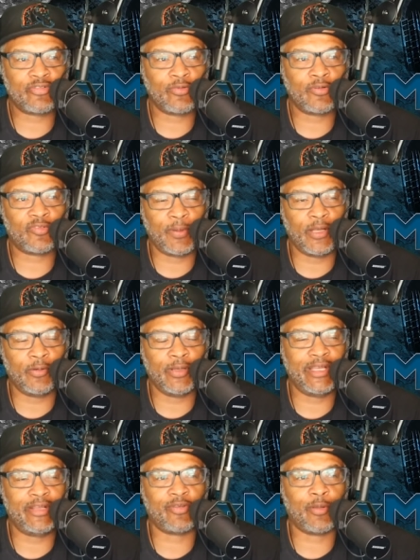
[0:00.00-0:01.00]
your
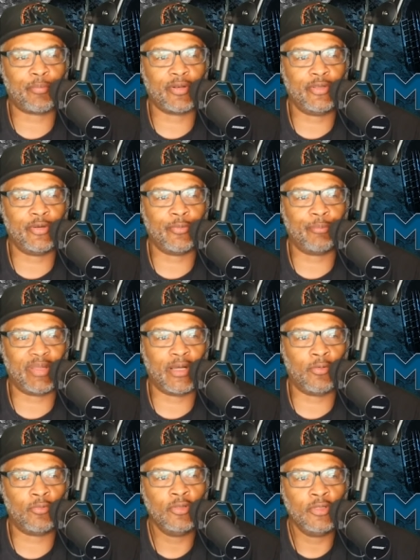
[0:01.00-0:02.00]
experience up under your
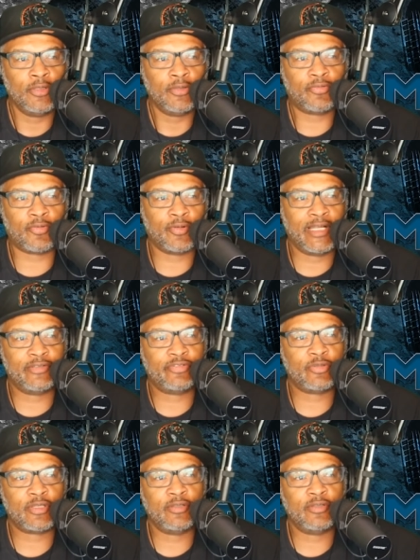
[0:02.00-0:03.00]
belt so that
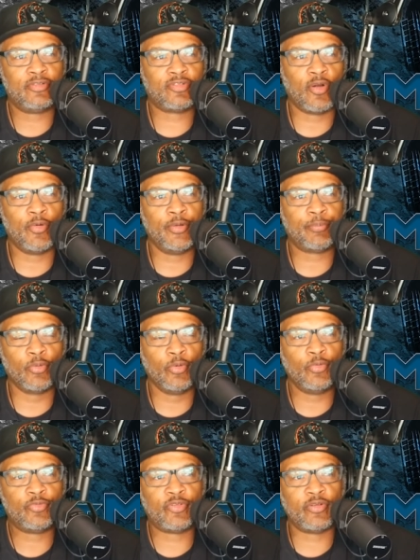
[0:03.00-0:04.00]
you can show and
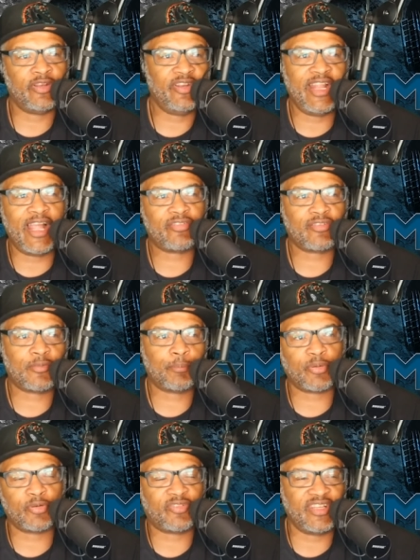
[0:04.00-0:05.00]
prove to the next
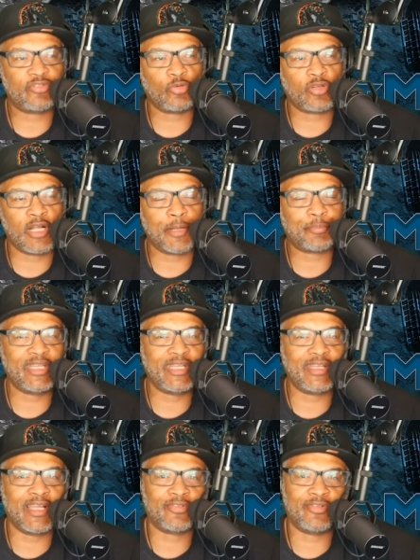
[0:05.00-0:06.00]
potential company
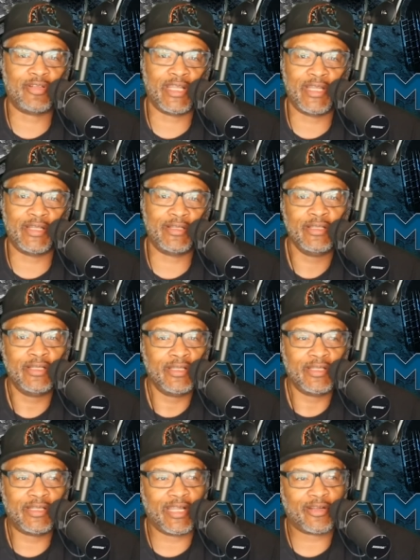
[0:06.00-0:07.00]
that that
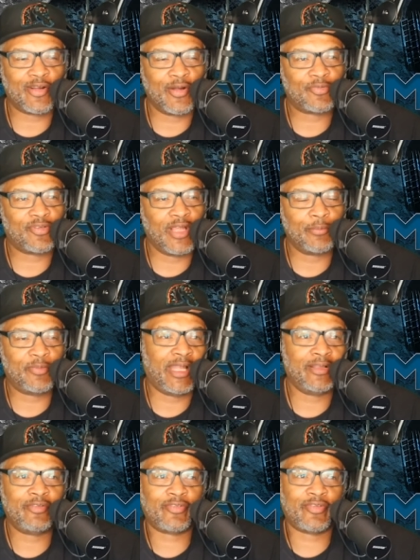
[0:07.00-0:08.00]
that comes up
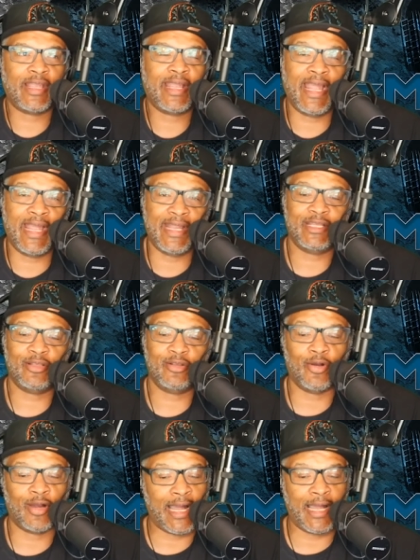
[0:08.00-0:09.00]
They say, hey, you
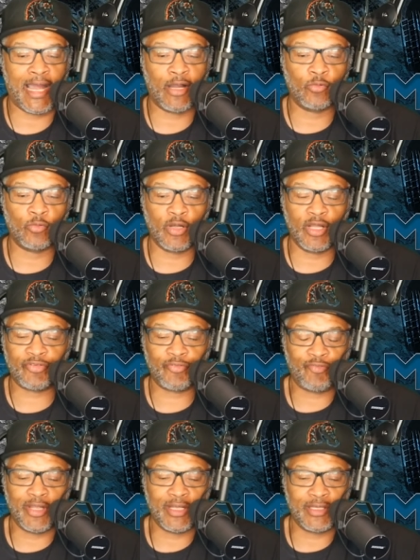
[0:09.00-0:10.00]
know, I, I was a
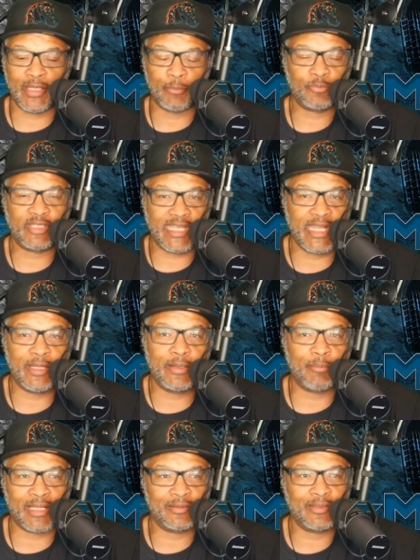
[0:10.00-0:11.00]
felon. I'm I got
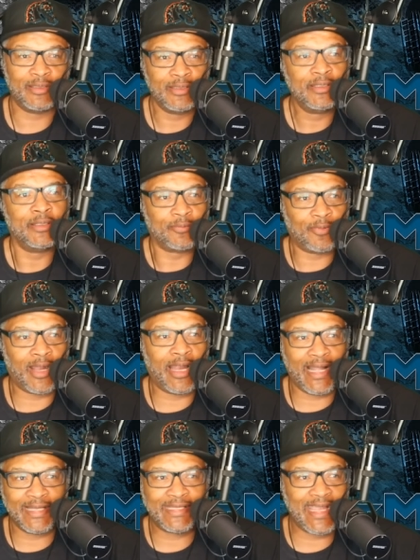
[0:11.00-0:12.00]
a my, year experience.
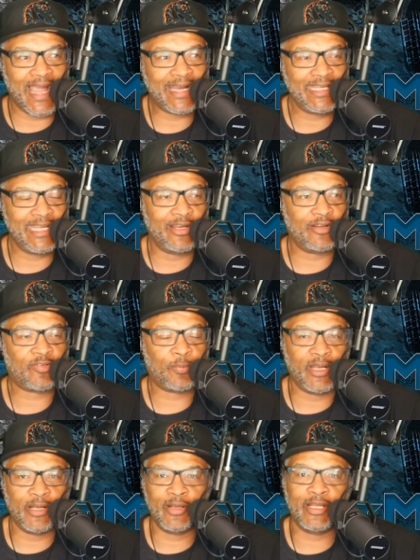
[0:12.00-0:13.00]
Right. I yes, got sir. a year
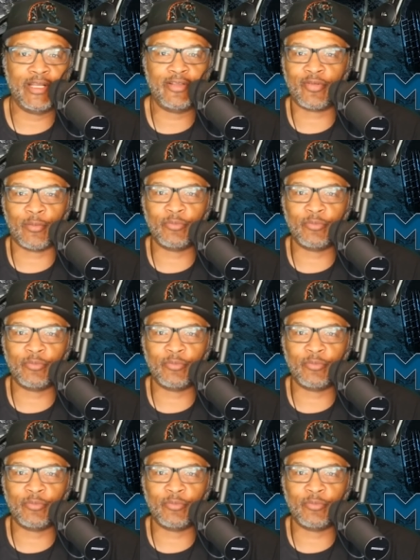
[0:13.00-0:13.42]
experience. I'm